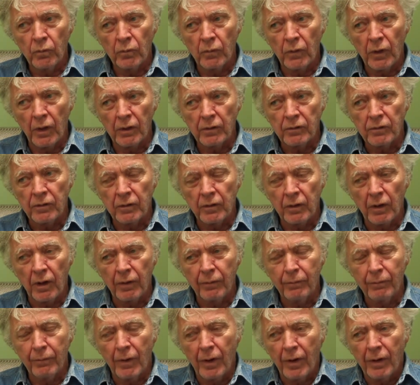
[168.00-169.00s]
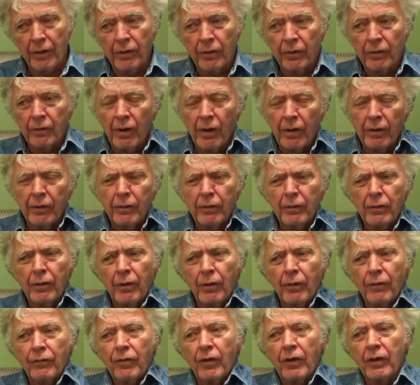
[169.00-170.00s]
I don't
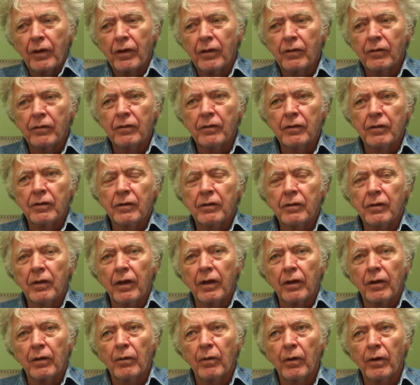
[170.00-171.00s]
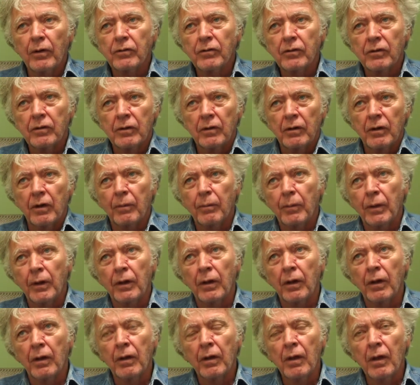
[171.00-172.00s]
know if I considered that question. I mean,
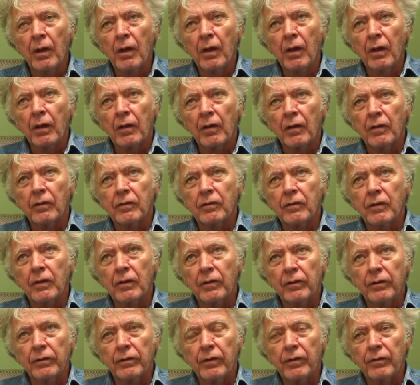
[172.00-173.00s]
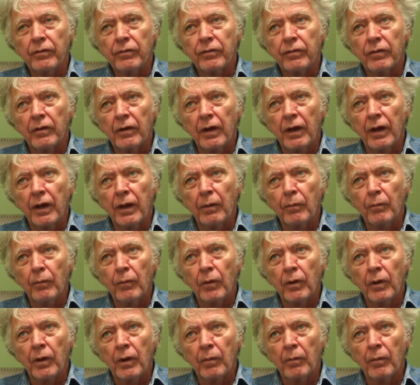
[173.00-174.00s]
I considered the frame
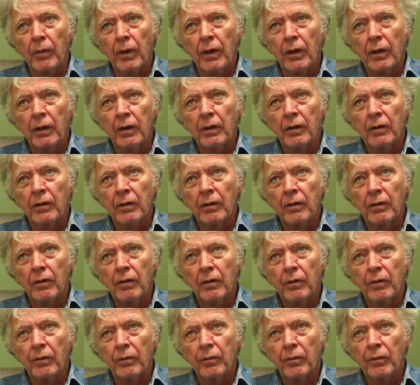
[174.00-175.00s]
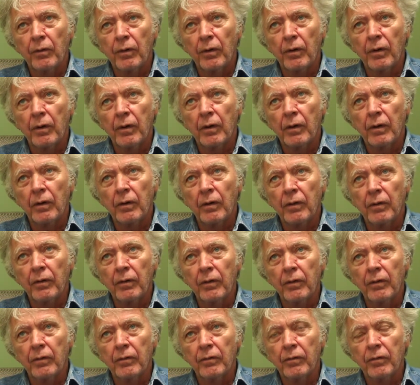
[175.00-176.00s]
when I made Roar,
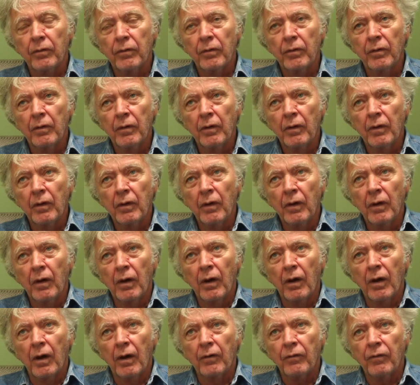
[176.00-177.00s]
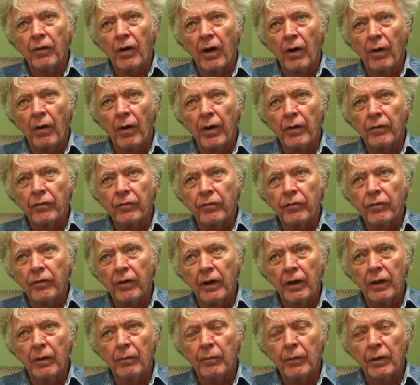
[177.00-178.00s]
of how I
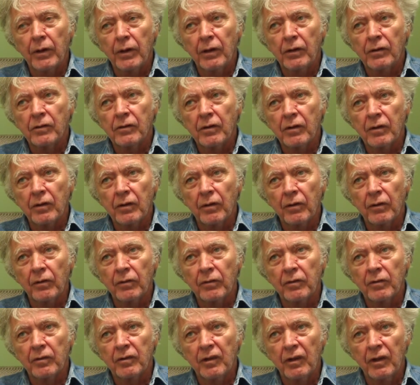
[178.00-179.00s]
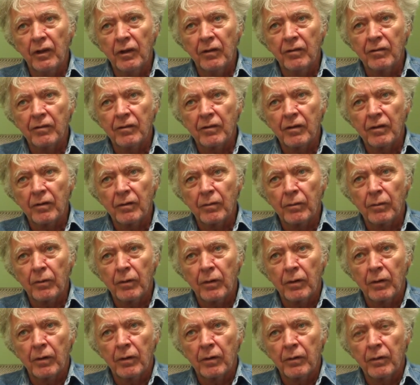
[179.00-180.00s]
framed each of those scenes in
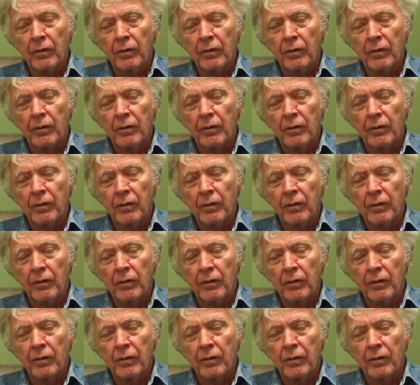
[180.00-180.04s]
Roar.